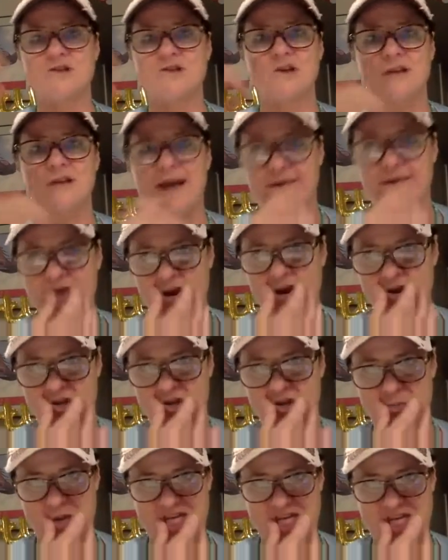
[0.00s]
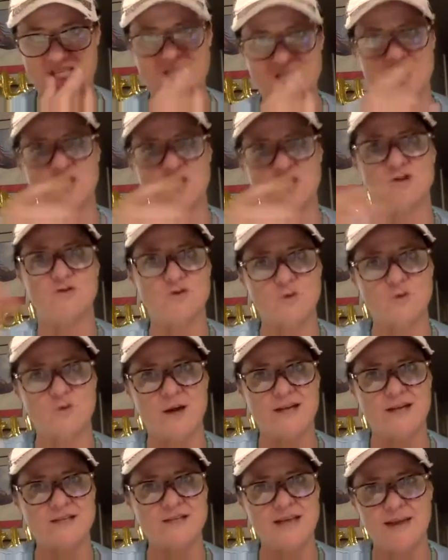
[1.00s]
So a lot of energy processes you
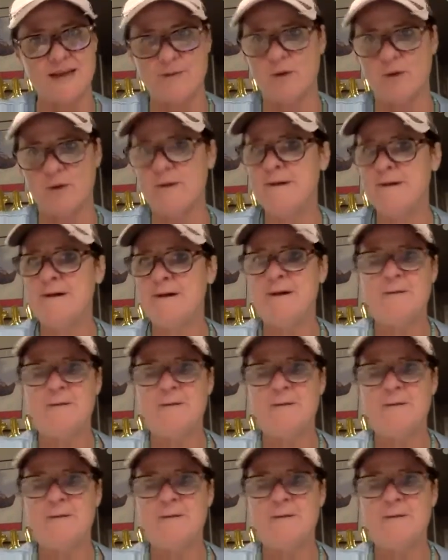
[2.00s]
do on a table.